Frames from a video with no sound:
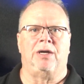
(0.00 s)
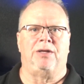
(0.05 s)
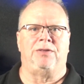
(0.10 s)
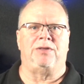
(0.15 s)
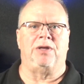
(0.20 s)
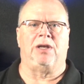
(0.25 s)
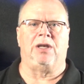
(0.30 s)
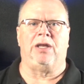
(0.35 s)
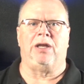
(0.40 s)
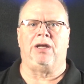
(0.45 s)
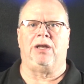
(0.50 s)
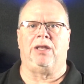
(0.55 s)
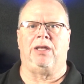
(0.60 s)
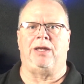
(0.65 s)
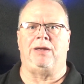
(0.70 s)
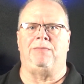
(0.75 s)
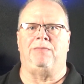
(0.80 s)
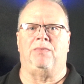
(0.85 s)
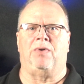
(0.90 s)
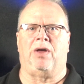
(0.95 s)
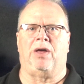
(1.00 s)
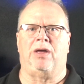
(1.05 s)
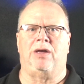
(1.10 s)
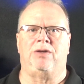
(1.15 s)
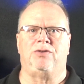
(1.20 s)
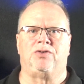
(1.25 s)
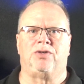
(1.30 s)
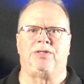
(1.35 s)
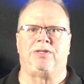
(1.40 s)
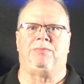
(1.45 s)
the literally
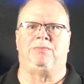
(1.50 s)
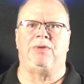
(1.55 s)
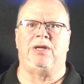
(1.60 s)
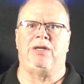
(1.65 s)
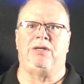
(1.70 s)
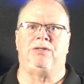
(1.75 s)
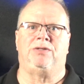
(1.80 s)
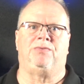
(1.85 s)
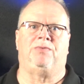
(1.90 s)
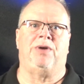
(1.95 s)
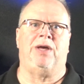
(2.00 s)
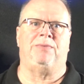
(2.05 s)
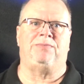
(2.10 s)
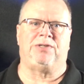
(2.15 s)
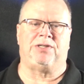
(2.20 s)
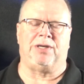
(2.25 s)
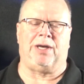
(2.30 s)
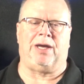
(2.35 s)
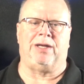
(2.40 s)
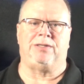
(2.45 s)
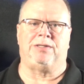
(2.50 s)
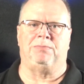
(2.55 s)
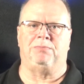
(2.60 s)
hundreds of millions of websites